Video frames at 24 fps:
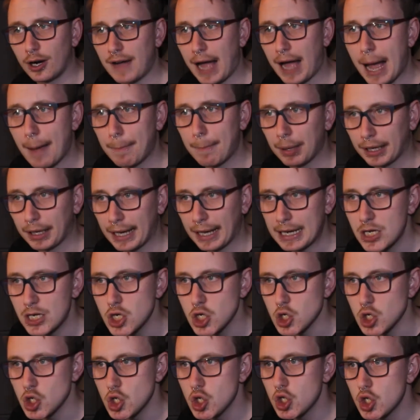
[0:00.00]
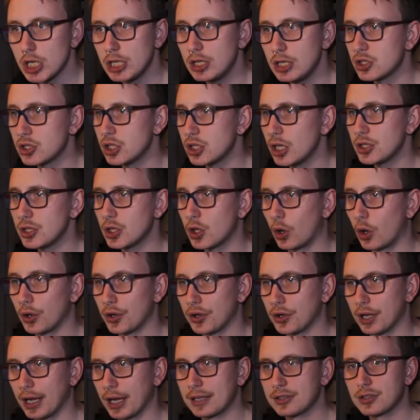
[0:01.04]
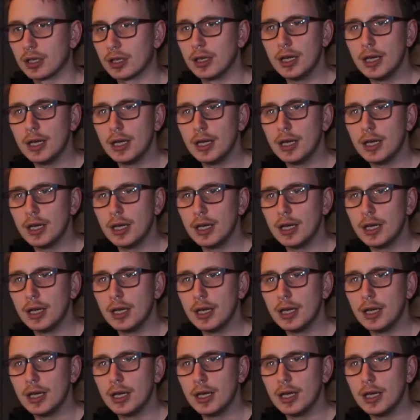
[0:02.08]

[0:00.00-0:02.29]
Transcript: applications in such a context